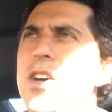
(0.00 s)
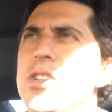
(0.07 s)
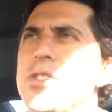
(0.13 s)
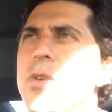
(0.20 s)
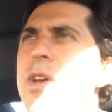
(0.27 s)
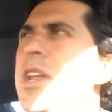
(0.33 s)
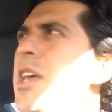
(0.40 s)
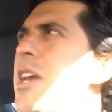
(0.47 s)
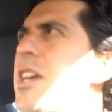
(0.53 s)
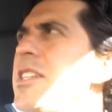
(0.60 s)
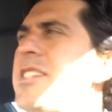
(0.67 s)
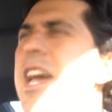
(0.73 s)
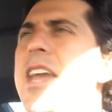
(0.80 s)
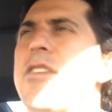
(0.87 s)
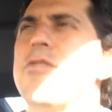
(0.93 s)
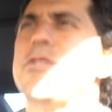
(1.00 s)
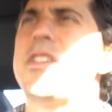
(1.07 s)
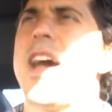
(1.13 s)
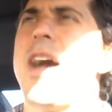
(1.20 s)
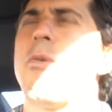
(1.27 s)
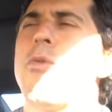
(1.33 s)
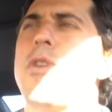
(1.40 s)
So any containers
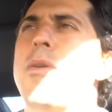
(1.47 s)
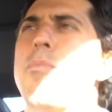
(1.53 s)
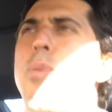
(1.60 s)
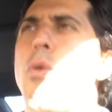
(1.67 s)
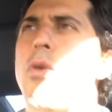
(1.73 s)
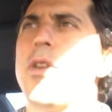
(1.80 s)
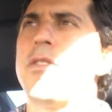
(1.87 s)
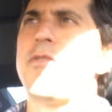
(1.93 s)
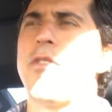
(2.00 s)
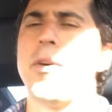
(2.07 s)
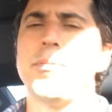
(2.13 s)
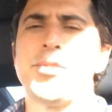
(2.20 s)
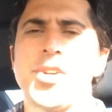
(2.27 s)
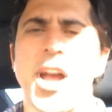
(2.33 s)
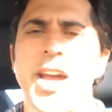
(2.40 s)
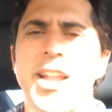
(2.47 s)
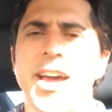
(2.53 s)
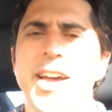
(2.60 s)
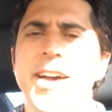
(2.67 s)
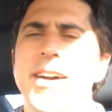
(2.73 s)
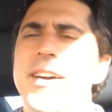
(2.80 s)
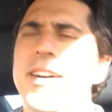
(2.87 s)
that were imported from China